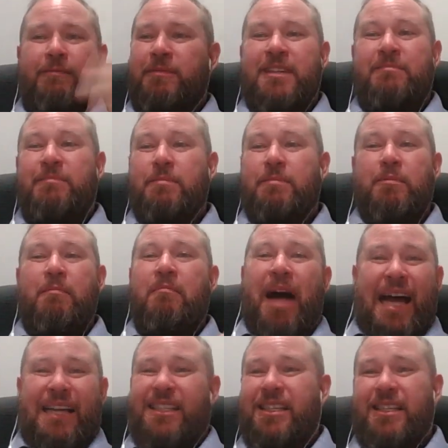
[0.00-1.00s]
seen people
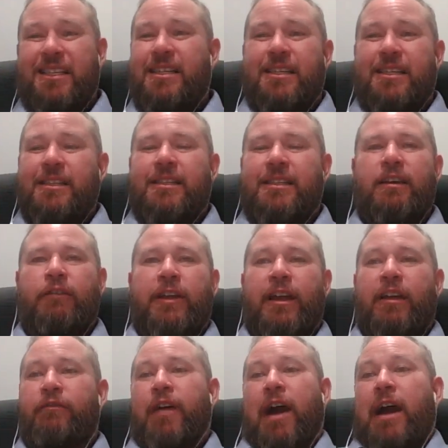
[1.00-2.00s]
massacred and stuff like
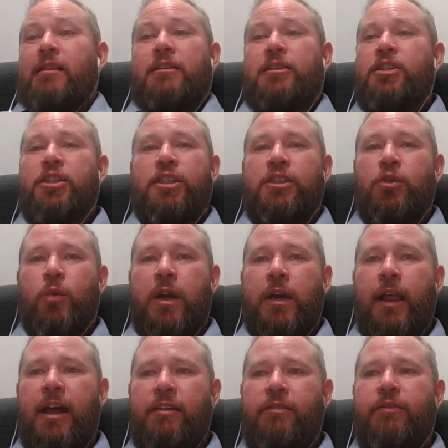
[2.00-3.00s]
that. Violence is just a way
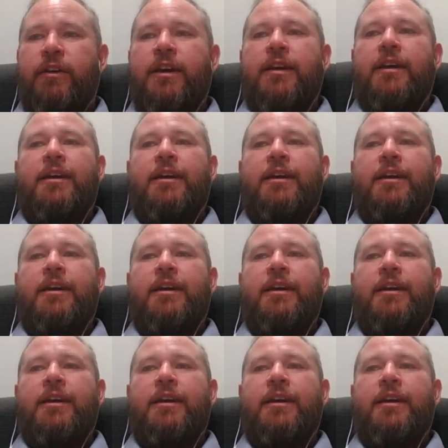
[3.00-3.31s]
of life.